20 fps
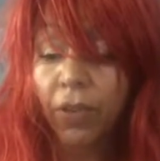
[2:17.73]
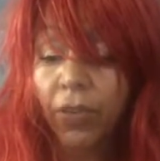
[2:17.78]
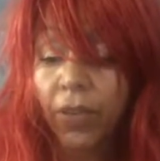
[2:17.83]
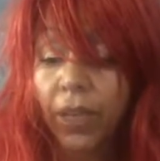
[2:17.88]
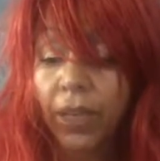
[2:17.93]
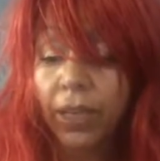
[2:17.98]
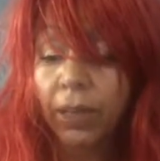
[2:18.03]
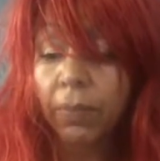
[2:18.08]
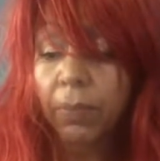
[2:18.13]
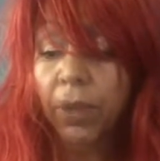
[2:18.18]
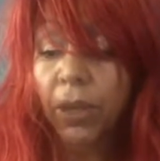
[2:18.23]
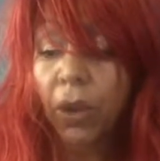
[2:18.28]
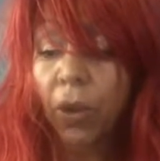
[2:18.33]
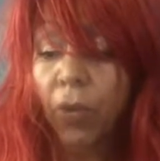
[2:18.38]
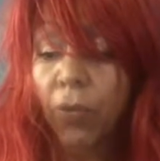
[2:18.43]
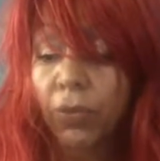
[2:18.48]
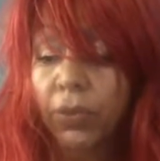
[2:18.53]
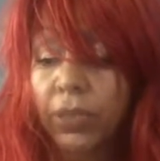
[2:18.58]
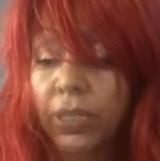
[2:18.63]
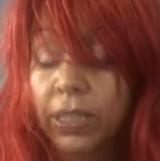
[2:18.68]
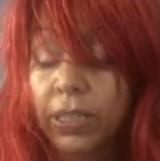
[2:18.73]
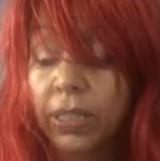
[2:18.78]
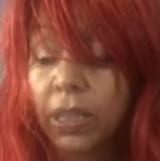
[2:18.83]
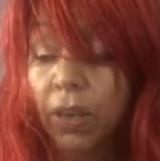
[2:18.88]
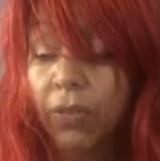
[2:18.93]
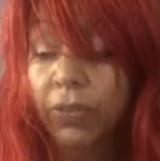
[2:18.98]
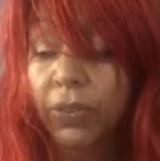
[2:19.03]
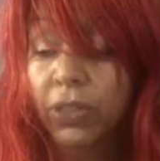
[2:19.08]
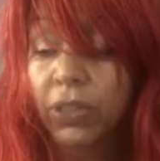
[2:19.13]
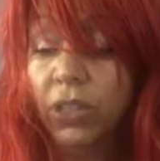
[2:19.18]
they can be overly
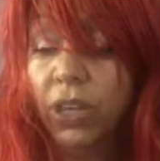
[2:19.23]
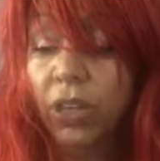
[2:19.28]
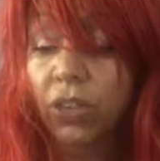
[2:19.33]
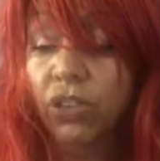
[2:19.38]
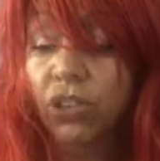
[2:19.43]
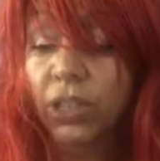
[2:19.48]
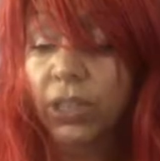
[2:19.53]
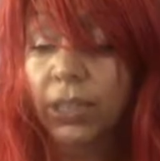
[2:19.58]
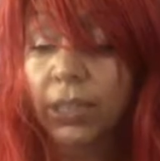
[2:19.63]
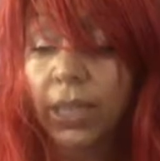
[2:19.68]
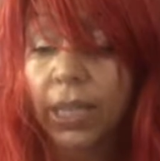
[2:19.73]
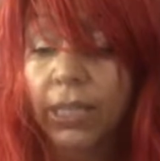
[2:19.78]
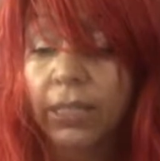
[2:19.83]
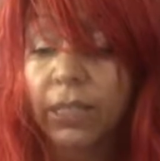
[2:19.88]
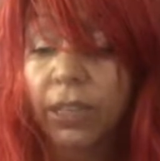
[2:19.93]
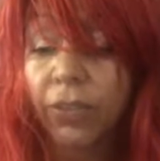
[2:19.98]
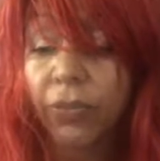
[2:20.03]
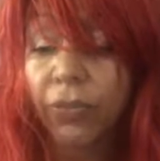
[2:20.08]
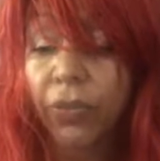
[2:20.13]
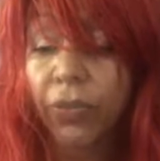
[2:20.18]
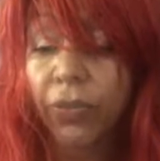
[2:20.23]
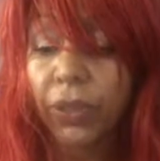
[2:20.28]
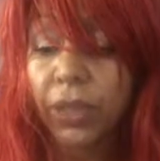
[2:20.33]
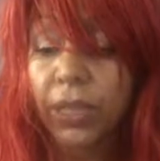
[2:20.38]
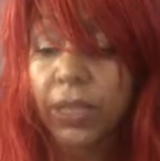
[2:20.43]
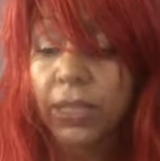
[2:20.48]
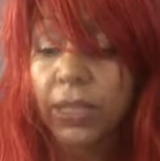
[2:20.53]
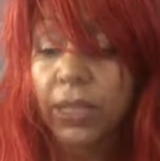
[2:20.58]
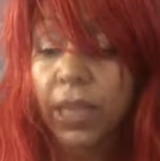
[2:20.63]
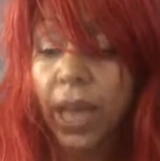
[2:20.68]
self-indulgent, lazy,
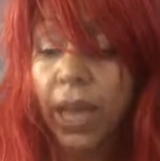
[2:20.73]
frivolous,